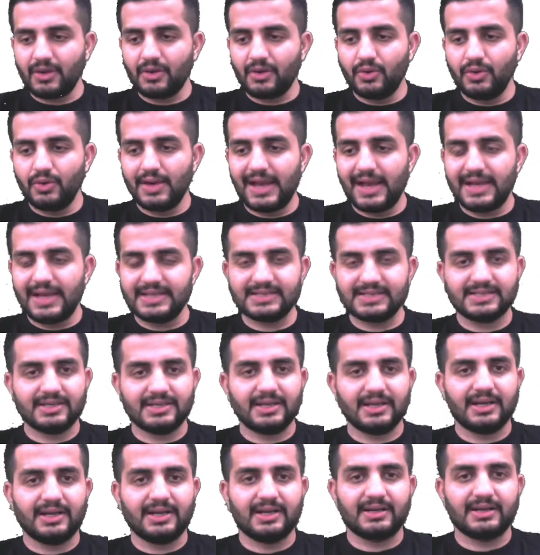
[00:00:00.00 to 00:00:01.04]
Cool, guys.
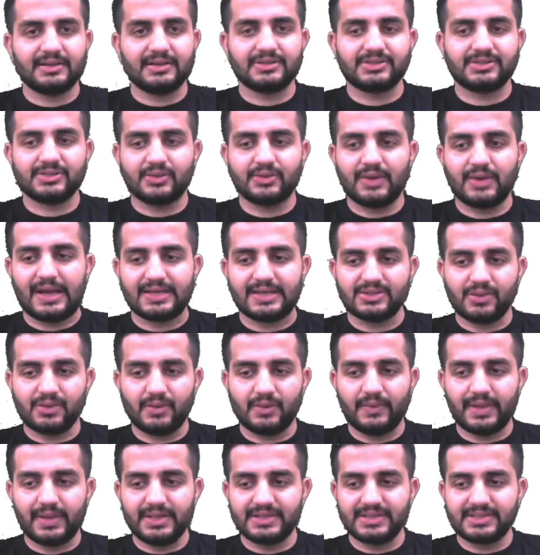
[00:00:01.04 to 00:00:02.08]
So as
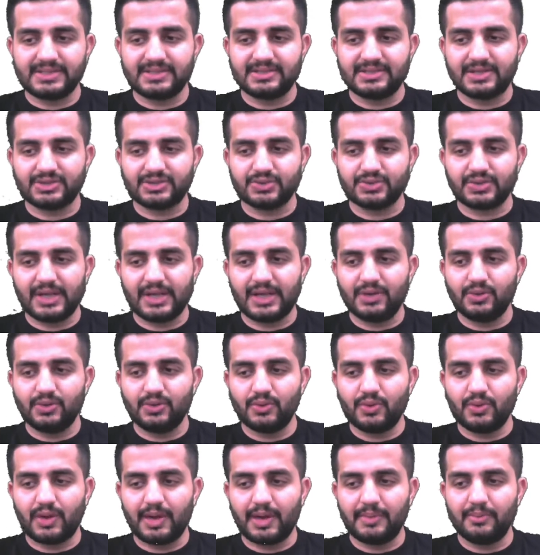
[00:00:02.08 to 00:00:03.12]
always, just to tell
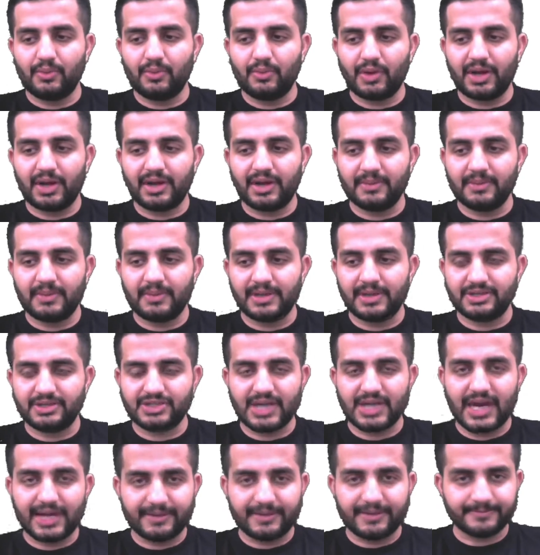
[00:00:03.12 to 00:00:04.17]
you, I'm monitoring my
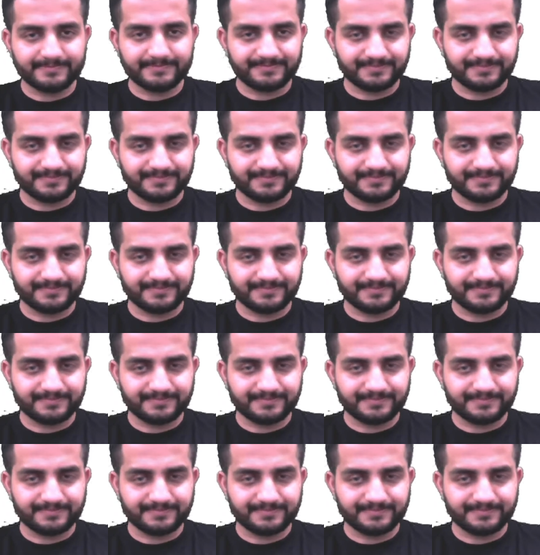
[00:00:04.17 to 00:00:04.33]
chat.